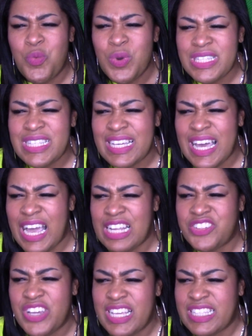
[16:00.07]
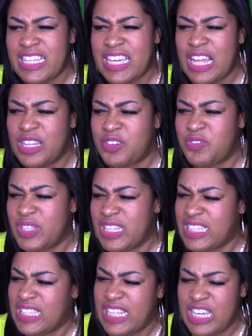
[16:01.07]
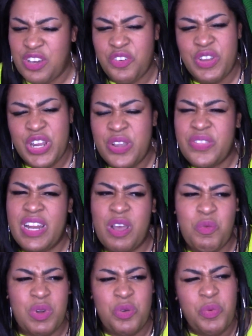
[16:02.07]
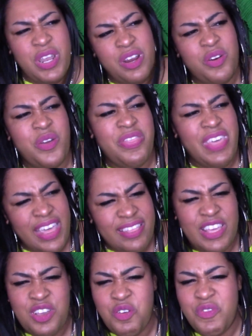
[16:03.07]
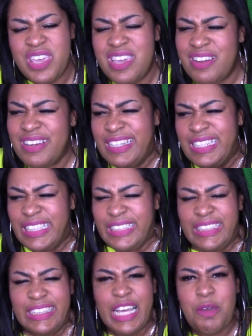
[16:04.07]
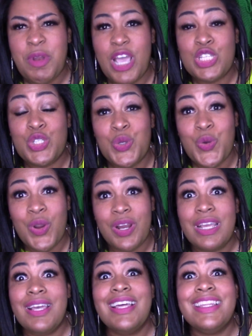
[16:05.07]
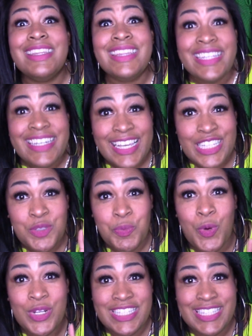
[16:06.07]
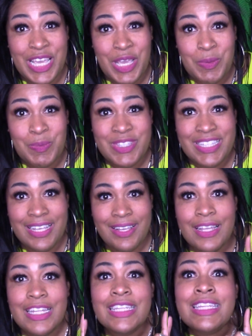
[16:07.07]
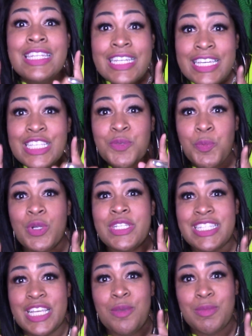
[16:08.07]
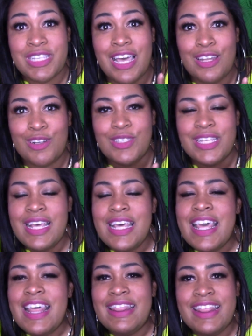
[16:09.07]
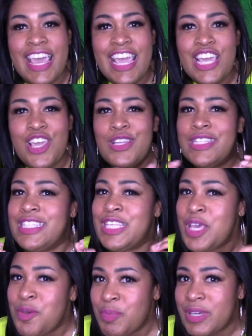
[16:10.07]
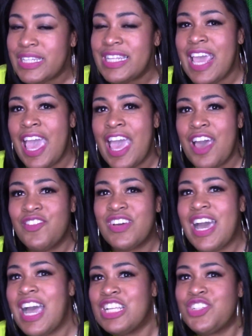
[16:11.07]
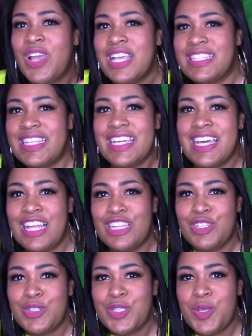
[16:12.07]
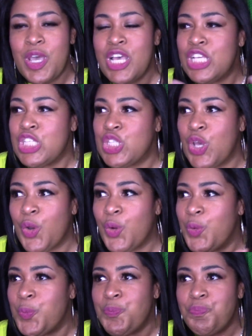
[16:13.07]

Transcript: what's a contrasting color for this thing over here that I want to wear, or that thing over here, and I'm not sure, look at sports teams. Look at sports teams' colors. They typically have contrasting colors. So